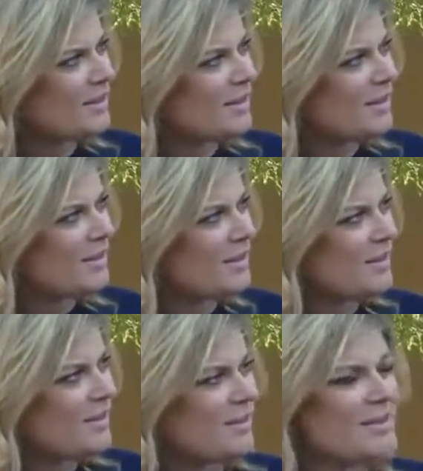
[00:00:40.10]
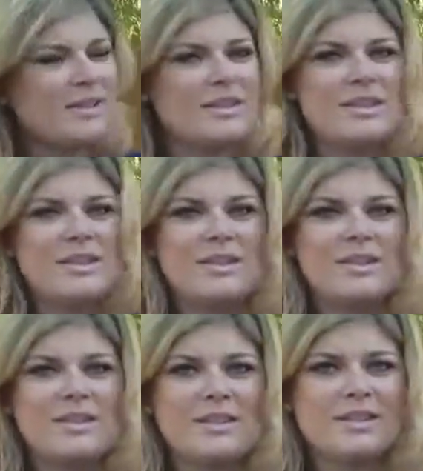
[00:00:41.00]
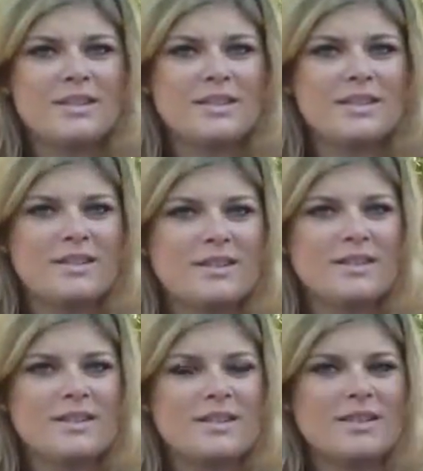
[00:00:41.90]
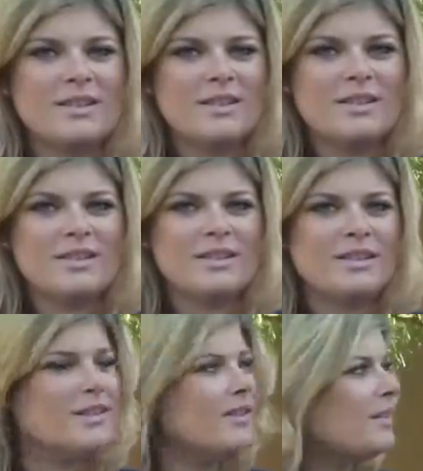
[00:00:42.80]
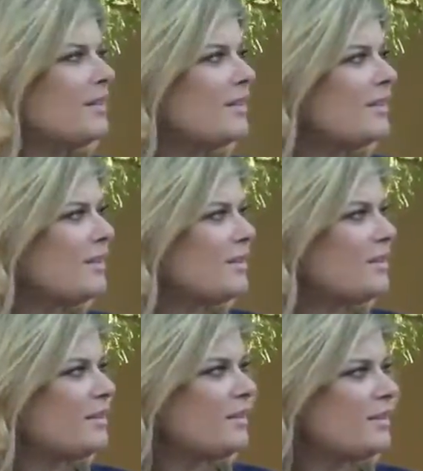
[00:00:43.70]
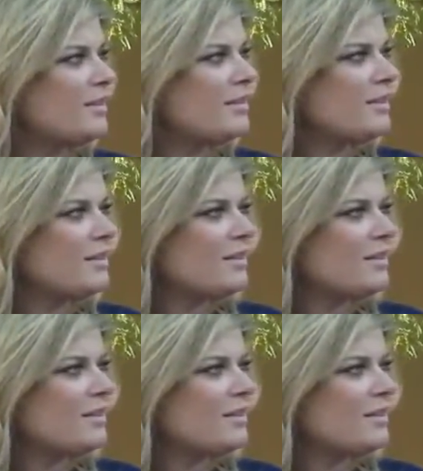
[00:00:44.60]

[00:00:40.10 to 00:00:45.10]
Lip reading: This person isn't speaking.